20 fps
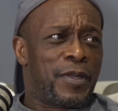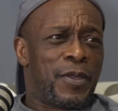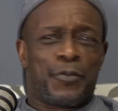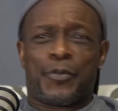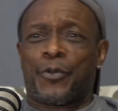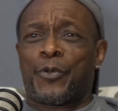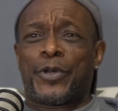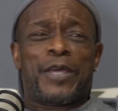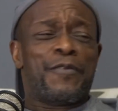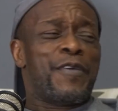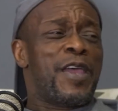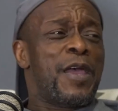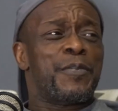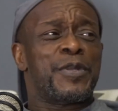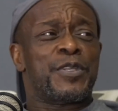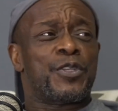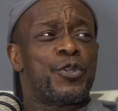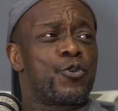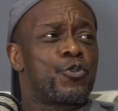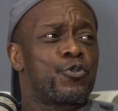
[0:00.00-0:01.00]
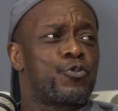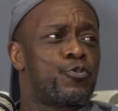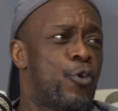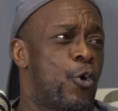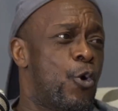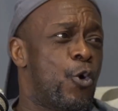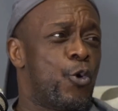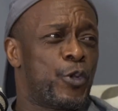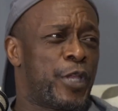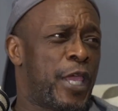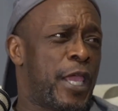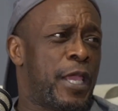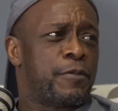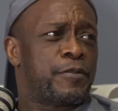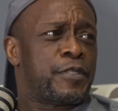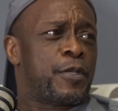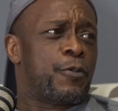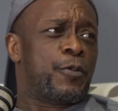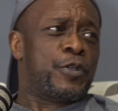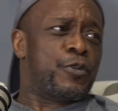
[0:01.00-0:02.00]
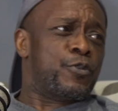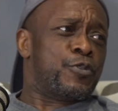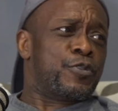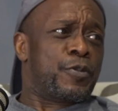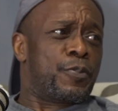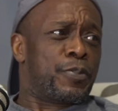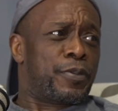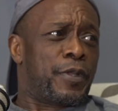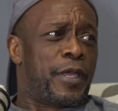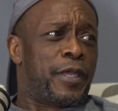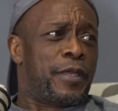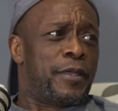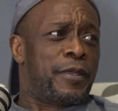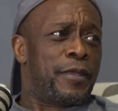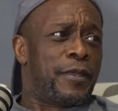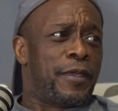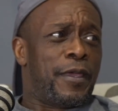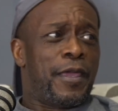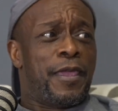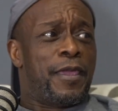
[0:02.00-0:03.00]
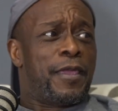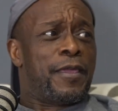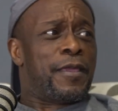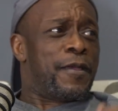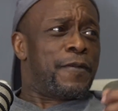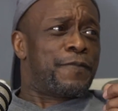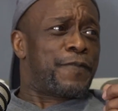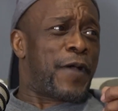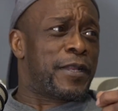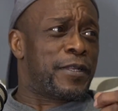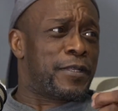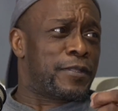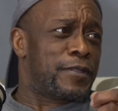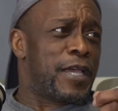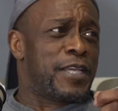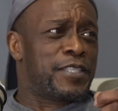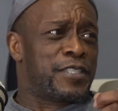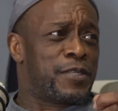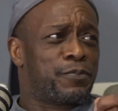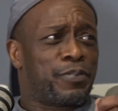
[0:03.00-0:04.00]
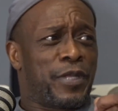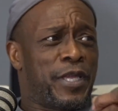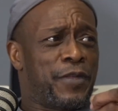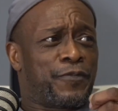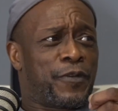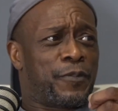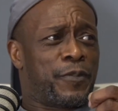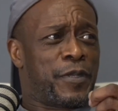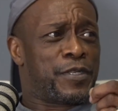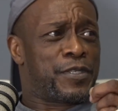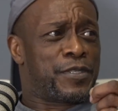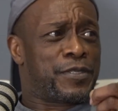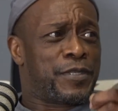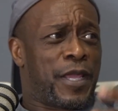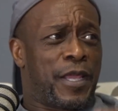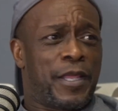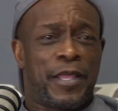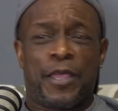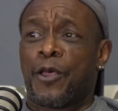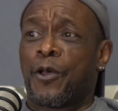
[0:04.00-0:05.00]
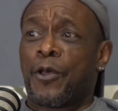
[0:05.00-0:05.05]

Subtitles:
But whatever happened to those road games that we used to play? Hey, find a license plate from this state.